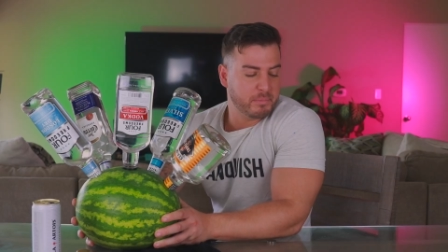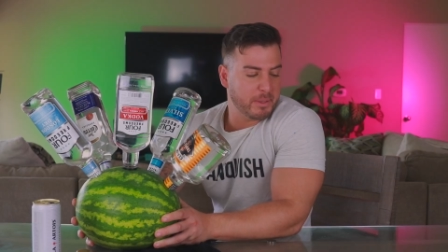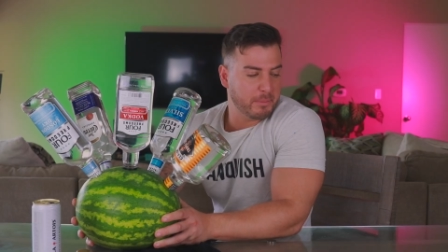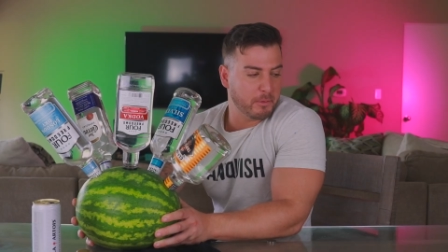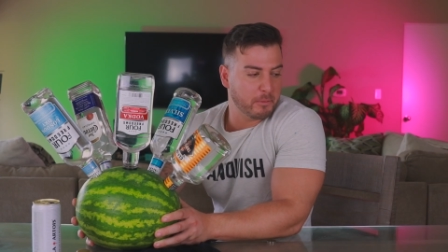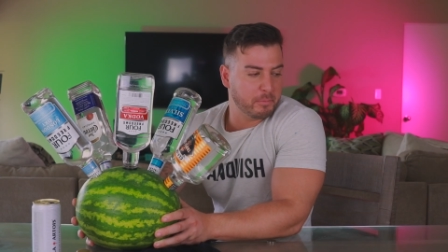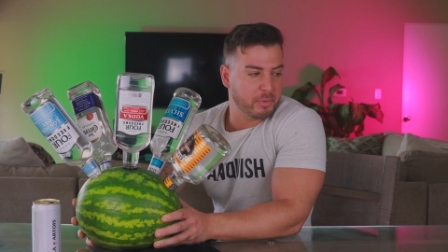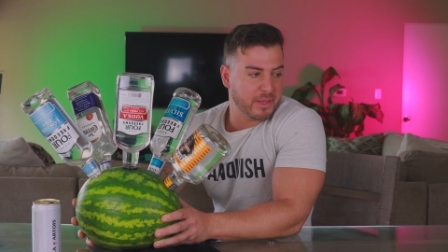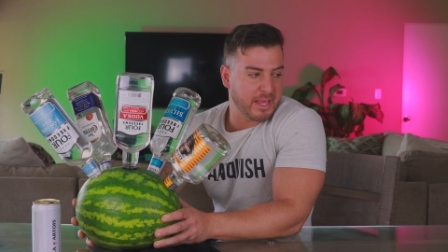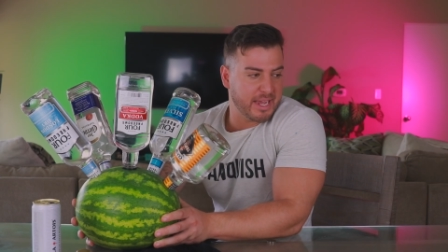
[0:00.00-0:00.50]

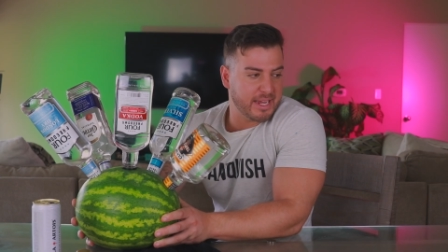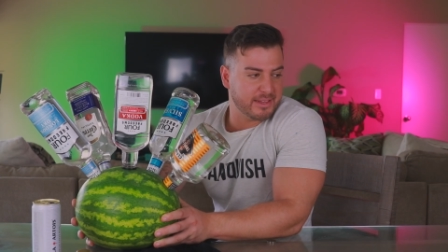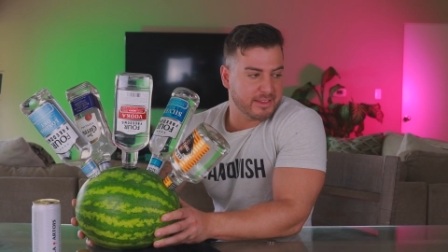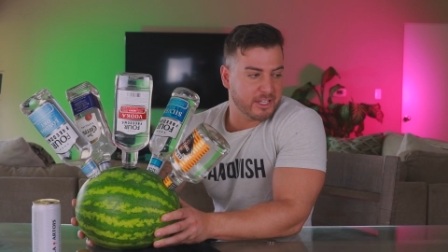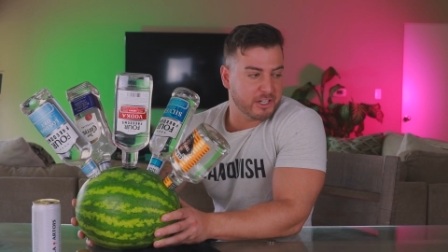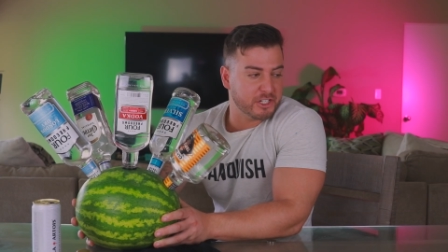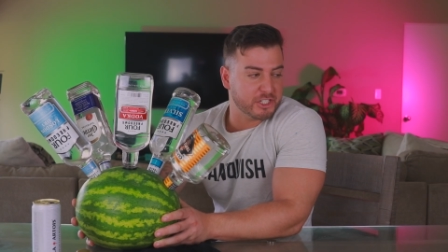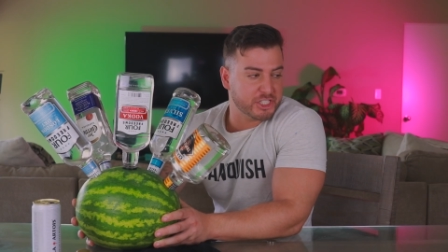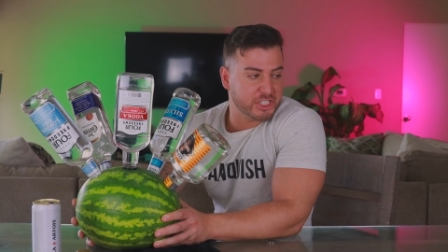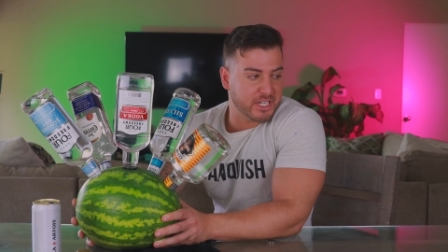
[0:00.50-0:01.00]
People plan
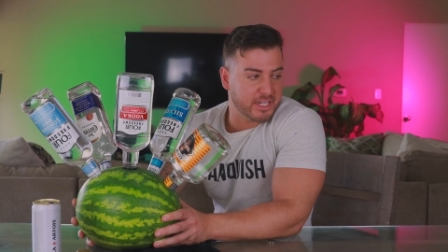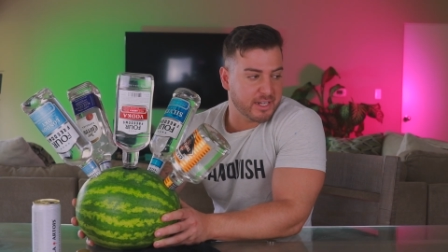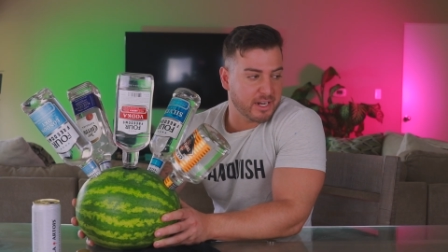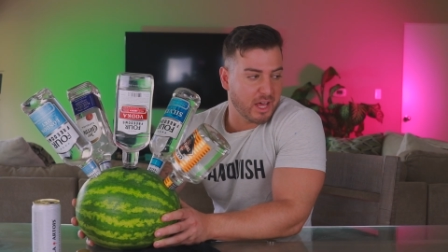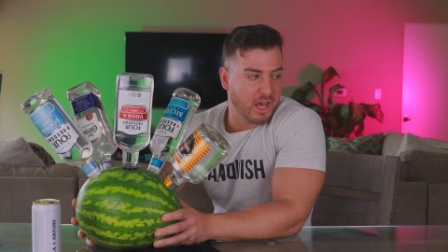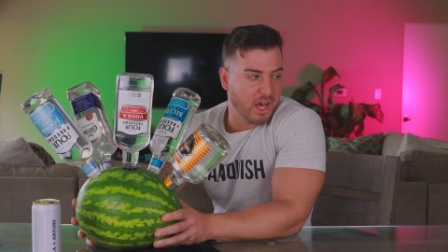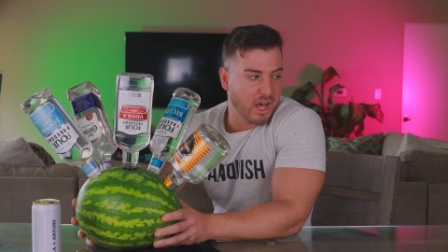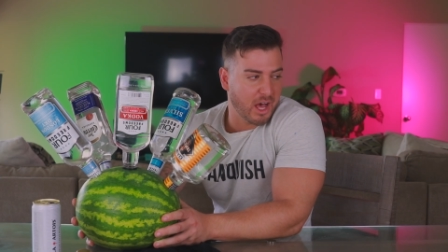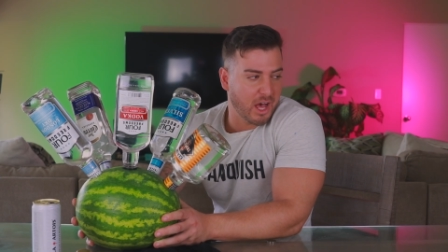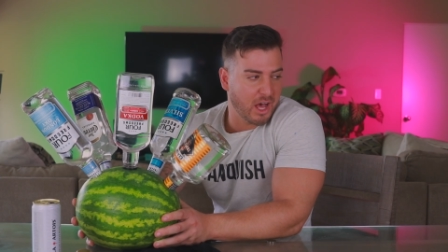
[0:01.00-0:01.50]
their shit,
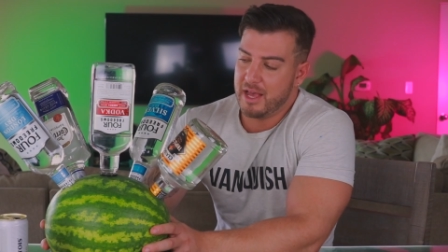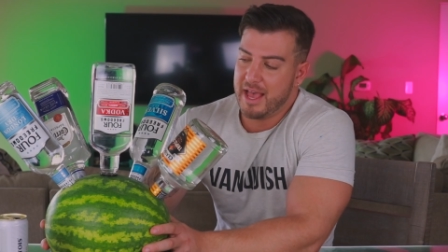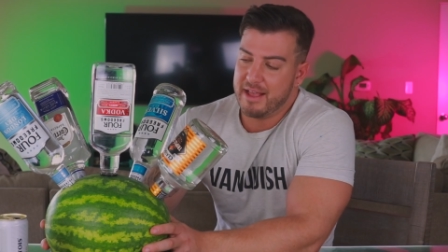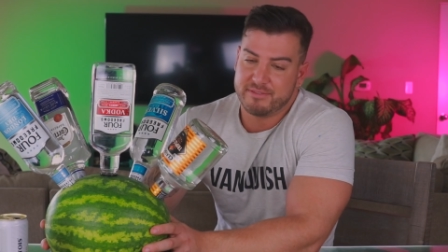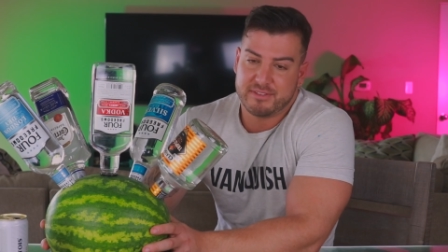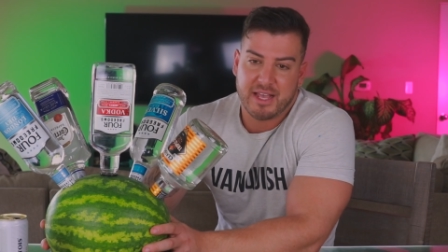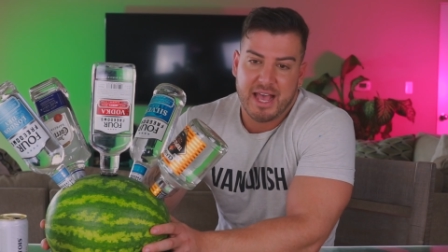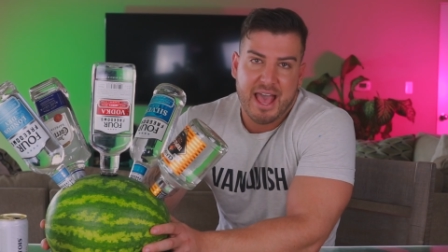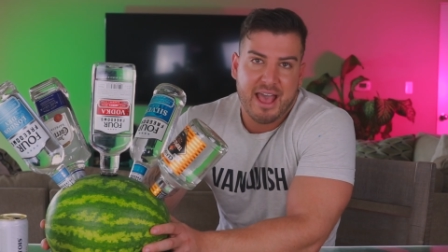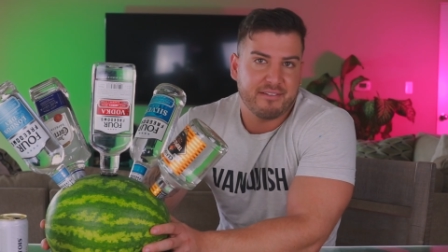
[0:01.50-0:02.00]
huh? I have
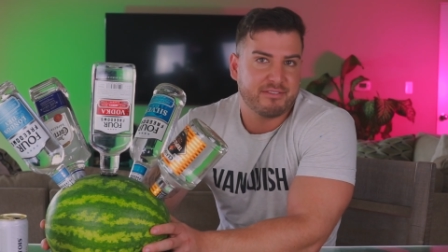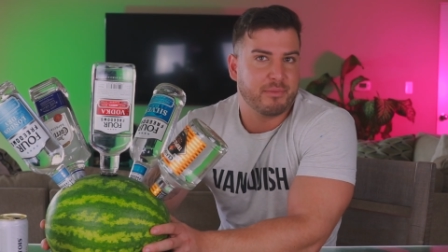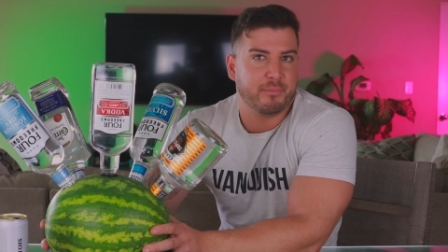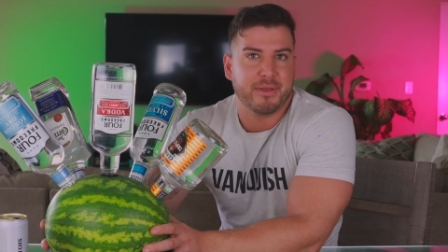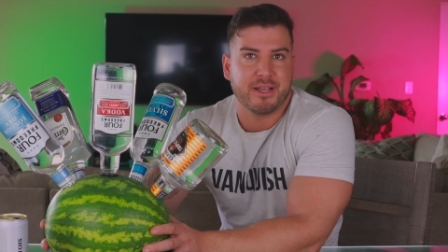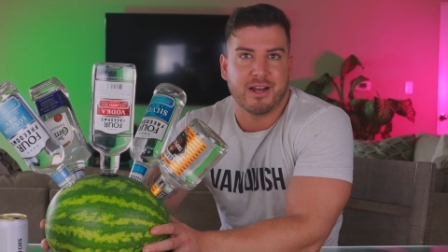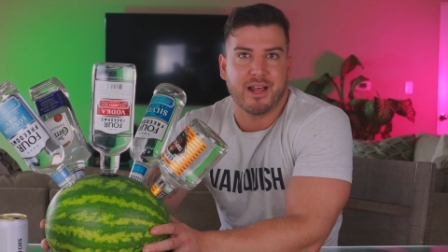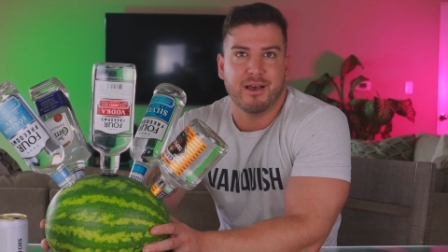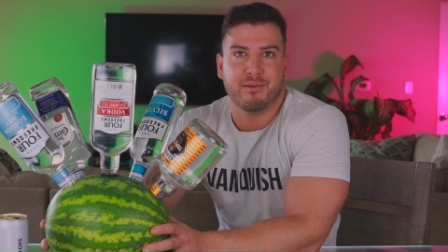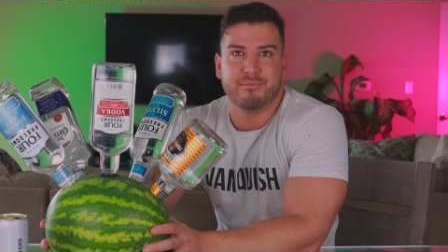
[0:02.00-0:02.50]
to, I have to
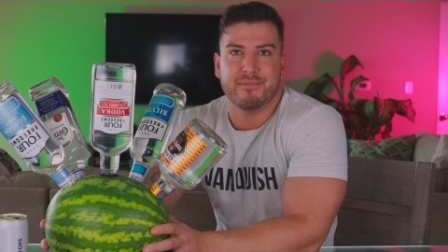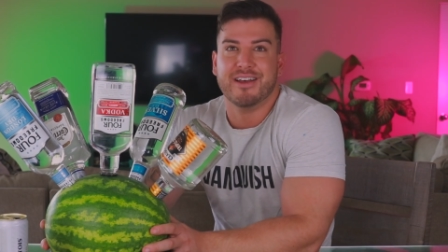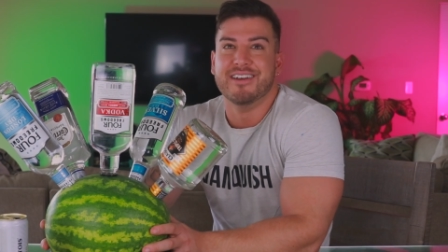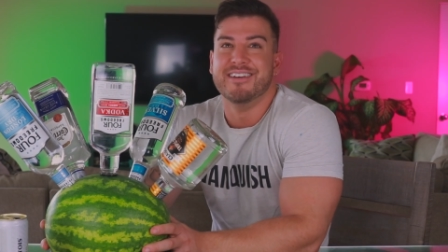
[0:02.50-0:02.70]
pick it up.